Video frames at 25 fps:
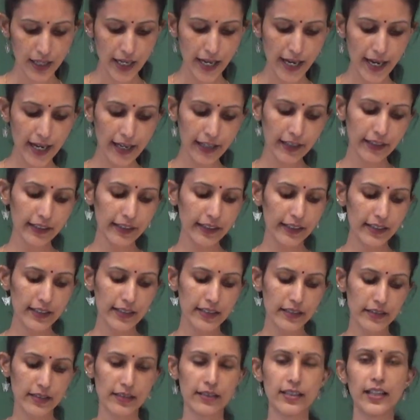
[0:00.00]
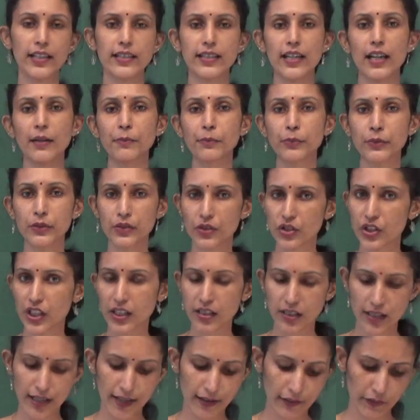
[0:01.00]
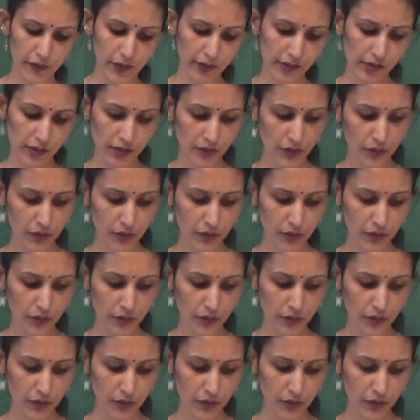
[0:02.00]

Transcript: and he set up Jet Airways.